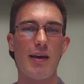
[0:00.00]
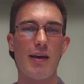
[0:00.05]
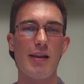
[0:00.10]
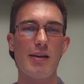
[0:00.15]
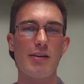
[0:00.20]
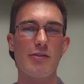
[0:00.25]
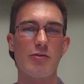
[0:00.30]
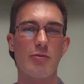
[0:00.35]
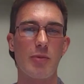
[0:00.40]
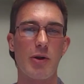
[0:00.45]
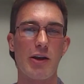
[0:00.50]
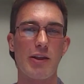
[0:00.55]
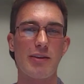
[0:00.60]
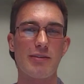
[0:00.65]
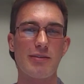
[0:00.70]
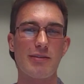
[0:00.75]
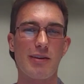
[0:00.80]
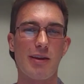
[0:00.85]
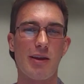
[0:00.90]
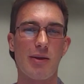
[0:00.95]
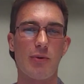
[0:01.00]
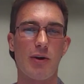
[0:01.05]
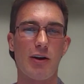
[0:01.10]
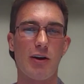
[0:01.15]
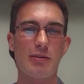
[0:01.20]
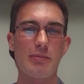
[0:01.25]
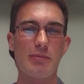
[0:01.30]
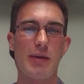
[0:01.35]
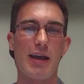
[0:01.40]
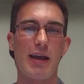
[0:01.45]
Hello, everybody, and
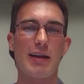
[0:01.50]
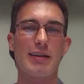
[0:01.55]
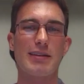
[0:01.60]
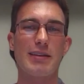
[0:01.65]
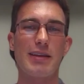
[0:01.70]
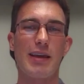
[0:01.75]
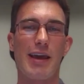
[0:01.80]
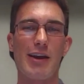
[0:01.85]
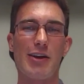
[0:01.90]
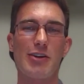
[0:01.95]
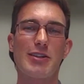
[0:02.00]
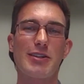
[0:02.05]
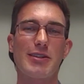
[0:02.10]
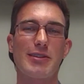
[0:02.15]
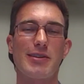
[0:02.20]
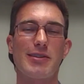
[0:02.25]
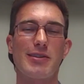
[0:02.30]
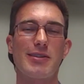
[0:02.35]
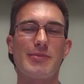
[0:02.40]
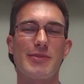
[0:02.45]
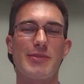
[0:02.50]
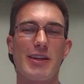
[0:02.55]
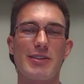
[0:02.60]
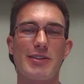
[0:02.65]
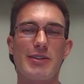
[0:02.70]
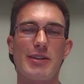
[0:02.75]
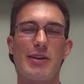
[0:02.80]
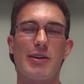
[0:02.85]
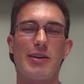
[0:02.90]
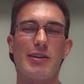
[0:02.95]
welcome back to the Energy Systems
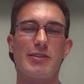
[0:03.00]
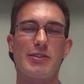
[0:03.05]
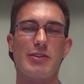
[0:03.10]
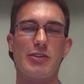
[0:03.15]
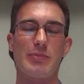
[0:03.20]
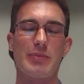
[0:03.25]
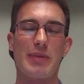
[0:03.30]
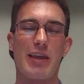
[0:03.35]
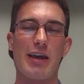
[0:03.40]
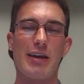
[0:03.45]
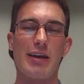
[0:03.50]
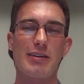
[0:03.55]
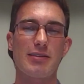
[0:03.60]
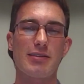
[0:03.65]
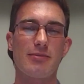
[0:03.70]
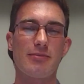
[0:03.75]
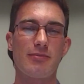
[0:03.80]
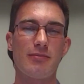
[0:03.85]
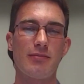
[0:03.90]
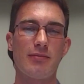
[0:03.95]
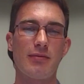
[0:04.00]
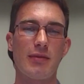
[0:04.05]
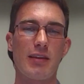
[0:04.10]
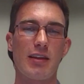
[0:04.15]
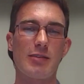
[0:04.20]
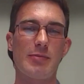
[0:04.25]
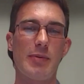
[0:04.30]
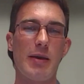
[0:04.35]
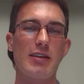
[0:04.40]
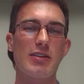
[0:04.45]
Engineering Zoomcast.
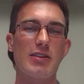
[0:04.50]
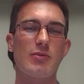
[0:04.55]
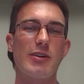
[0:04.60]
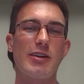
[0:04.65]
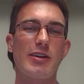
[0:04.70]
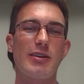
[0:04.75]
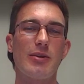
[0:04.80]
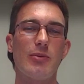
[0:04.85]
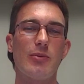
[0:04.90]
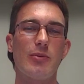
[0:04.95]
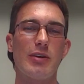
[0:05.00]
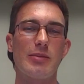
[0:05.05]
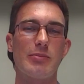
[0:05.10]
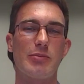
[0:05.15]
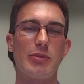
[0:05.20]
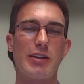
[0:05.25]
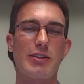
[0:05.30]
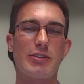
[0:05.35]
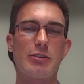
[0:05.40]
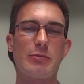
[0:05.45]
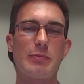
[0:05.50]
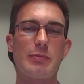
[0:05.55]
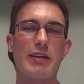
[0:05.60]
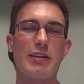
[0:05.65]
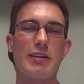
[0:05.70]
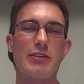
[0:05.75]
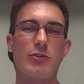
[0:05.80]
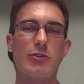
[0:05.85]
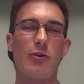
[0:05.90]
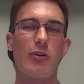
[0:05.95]
This past week, we had the pleasure of
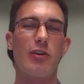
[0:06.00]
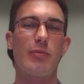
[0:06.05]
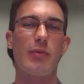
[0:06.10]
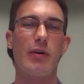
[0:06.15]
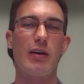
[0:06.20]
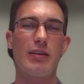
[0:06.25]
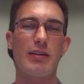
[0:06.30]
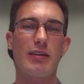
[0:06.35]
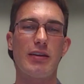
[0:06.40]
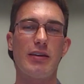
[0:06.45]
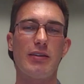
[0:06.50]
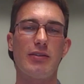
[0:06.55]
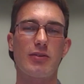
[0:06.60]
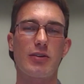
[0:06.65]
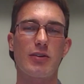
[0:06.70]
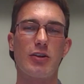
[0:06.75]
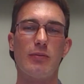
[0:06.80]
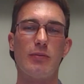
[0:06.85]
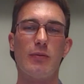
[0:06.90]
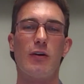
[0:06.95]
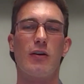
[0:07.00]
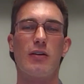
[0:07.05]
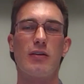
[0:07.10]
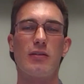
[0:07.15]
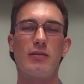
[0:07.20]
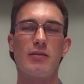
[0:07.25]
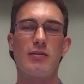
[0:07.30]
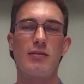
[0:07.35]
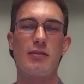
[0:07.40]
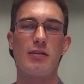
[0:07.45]
being joined by Nikhil Kumar,
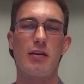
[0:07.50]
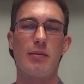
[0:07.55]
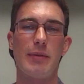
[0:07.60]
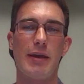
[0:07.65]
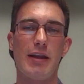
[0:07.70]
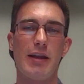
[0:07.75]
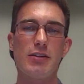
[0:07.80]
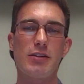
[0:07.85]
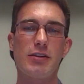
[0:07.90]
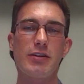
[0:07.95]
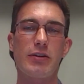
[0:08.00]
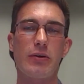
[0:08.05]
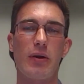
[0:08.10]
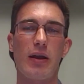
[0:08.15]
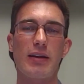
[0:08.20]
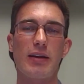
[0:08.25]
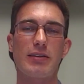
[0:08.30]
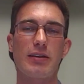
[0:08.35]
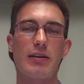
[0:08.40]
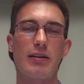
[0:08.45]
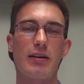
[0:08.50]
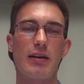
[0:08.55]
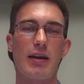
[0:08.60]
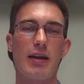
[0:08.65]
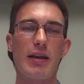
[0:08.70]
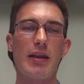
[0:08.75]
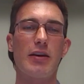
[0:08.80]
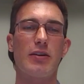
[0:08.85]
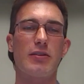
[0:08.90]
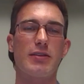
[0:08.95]
Managing Director at
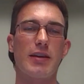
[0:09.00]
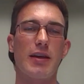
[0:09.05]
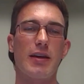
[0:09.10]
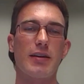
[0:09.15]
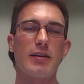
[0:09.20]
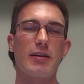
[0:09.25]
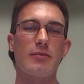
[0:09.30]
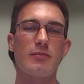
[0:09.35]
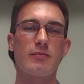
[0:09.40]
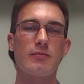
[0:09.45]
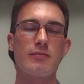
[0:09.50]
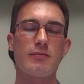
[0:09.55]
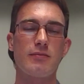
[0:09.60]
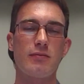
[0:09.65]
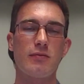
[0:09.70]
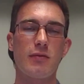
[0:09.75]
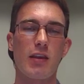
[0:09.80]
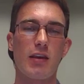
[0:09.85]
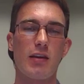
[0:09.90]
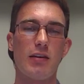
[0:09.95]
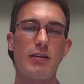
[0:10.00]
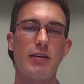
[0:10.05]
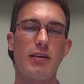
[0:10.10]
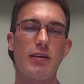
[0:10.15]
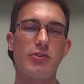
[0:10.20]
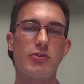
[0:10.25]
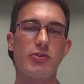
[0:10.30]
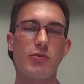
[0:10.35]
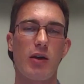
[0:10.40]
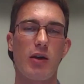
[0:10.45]
Intertek.
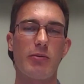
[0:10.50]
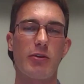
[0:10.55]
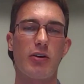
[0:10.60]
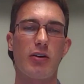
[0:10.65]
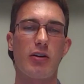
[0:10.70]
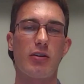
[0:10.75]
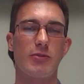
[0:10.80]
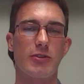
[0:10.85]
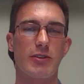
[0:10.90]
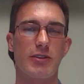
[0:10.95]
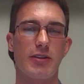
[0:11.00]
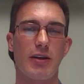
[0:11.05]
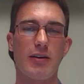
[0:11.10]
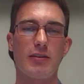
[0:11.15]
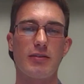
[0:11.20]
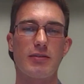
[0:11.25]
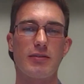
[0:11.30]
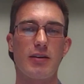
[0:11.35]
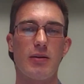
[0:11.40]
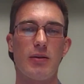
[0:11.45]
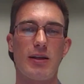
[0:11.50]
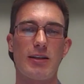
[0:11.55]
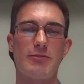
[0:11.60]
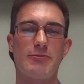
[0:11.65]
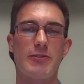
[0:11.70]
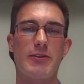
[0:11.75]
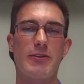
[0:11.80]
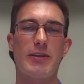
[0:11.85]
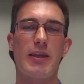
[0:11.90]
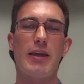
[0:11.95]
Nikhil's webinar was titled
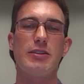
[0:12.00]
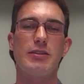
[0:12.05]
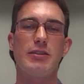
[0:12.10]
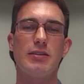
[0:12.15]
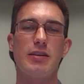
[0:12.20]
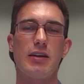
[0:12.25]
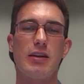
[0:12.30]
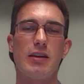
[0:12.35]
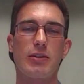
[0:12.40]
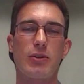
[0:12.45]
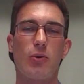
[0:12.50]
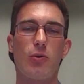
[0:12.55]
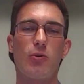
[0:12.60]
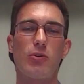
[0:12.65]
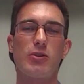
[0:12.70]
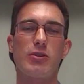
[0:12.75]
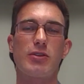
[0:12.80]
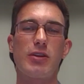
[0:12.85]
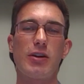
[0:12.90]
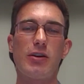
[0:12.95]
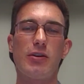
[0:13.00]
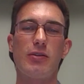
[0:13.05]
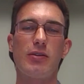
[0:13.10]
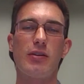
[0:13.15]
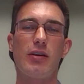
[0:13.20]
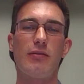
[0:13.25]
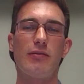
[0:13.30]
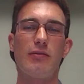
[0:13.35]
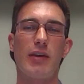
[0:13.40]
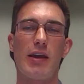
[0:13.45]
Electrification as a Cornerstone
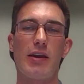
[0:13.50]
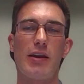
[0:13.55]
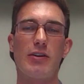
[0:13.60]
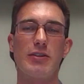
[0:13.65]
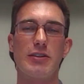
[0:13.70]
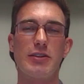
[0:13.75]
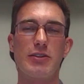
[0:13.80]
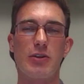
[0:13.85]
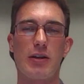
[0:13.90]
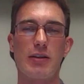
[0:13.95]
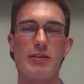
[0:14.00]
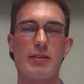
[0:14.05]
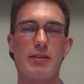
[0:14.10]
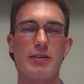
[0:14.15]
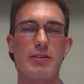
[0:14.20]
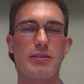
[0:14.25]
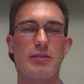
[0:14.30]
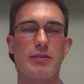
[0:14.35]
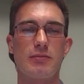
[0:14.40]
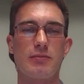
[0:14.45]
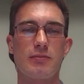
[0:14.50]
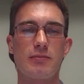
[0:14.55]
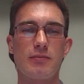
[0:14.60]
of the Energy Transition.